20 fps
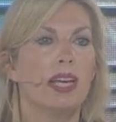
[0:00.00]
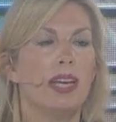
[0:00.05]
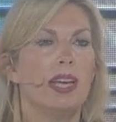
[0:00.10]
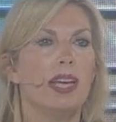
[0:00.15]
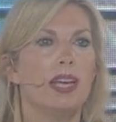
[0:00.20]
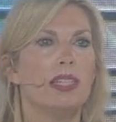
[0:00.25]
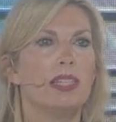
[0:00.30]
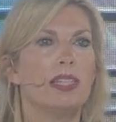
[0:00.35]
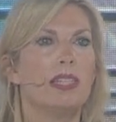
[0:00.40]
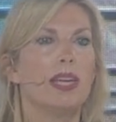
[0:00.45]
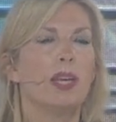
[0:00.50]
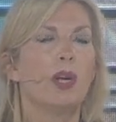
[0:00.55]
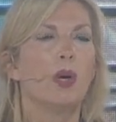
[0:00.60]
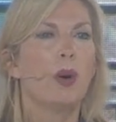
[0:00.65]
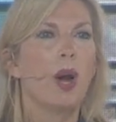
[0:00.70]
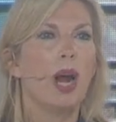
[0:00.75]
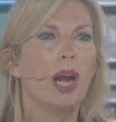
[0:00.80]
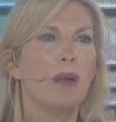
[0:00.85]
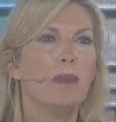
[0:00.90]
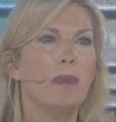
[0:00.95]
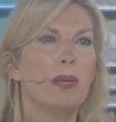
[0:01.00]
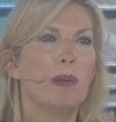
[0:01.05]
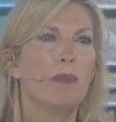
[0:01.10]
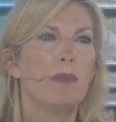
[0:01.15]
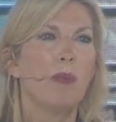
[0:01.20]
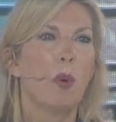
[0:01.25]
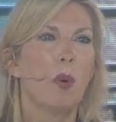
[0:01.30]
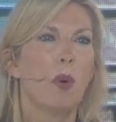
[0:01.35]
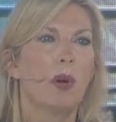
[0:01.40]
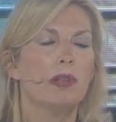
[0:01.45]
is incredibly
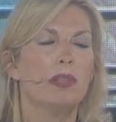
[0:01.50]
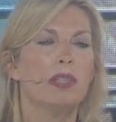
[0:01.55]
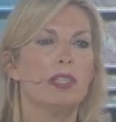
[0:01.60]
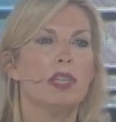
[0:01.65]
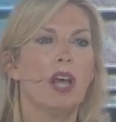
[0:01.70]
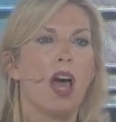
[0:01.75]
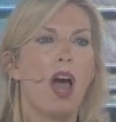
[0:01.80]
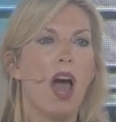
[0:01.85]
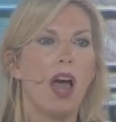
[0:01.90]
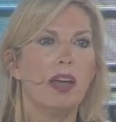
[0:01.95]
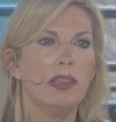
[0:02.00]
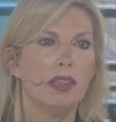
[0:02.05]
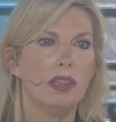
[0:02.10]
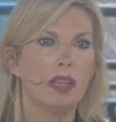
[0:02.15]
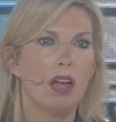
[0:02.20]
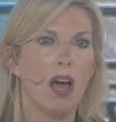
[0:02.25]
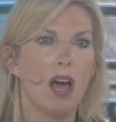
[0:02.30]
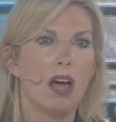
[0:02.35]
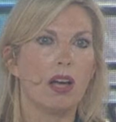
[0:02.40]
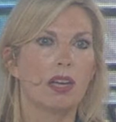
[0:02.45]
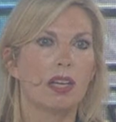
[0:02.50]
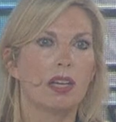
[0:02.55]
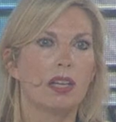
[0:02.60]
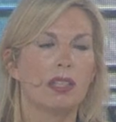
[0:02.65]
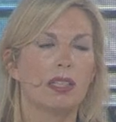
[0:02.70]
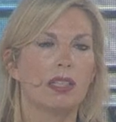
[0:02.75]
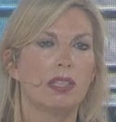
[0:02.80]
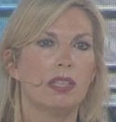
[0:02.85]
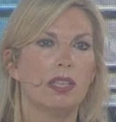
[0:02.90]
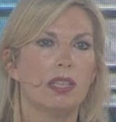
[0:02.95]
important to unlock
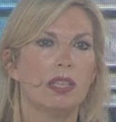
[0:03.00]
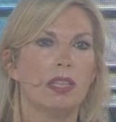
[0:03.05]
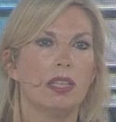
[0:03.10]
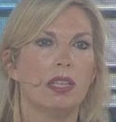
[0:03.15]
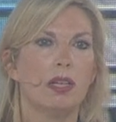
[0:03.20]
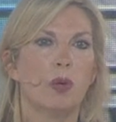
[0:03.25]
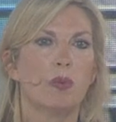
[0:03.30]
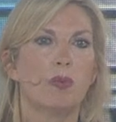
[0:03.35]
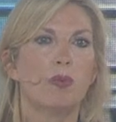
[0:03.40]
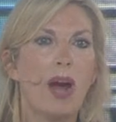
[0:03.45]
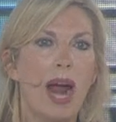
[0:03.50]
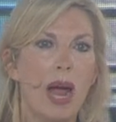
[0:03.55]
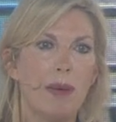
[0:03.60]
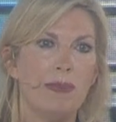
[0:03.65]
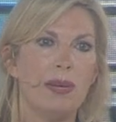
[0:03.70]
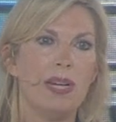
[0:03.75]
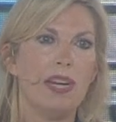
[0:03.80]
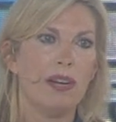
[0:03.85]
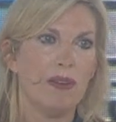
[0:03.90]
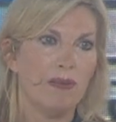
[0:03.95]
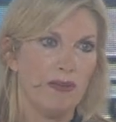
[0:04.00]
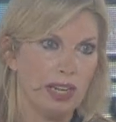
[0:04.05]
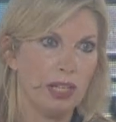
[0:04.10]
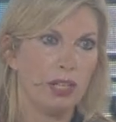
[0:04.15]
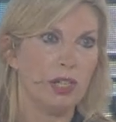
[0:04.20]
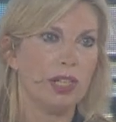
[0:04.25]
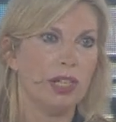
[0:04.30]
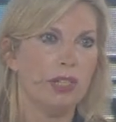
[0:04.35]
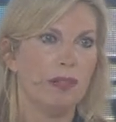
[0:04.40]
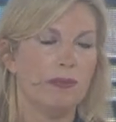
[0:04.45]
rapid
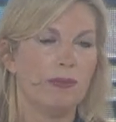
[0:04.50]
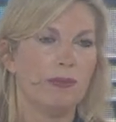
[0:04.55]
innovation.